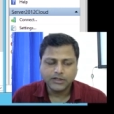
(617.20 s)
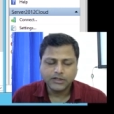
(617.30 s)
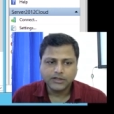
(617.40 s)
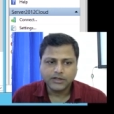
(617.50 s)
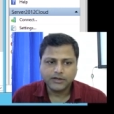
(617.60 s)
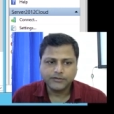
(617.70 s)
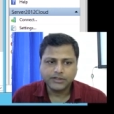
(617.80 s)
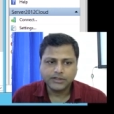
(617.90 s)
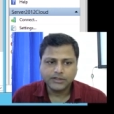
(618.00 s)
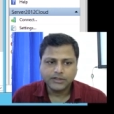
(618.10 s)
of
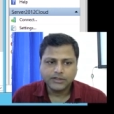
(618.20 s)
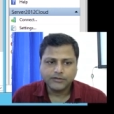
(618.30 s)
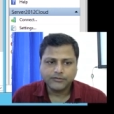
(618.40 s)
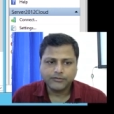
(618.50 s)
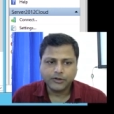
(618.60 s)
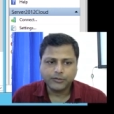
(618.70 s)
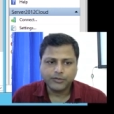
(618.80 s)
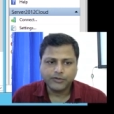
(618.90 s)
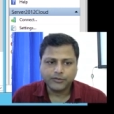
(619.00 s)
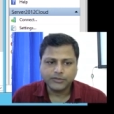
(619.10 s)
the volume
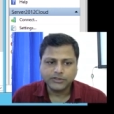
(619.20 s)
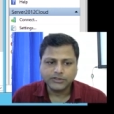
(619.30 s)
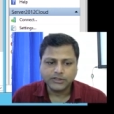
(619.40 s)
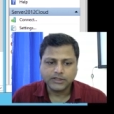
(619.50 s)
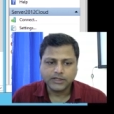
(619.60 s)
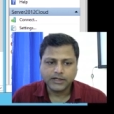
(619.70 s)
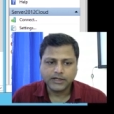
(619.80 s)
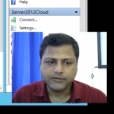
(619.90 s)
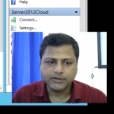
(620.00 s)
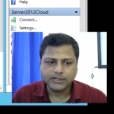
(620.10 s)
information and
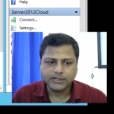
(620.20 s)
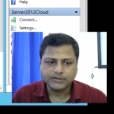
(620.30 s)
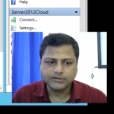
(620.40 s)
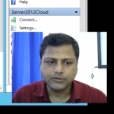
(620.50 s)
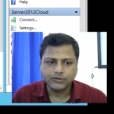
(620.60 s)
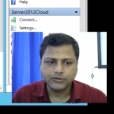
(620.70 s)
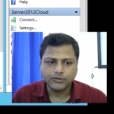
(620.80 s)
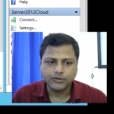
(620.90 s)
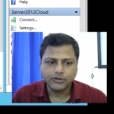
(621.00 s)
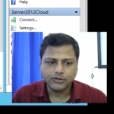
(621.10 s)
everything is good to
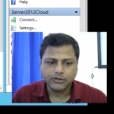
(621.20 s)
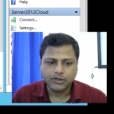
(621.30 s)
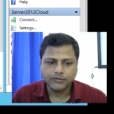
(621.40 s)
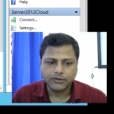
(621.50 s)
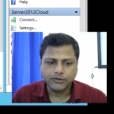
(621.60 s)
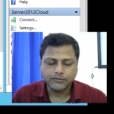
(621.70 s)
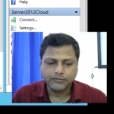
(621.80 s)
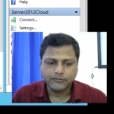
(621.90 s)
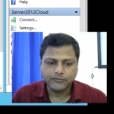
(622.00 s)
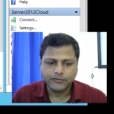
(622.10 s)
go. Now we'll
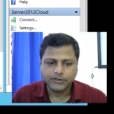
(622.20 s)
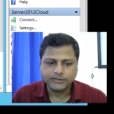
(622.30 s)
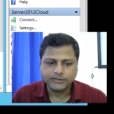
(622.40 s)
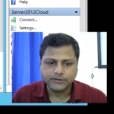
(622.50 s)
finish it.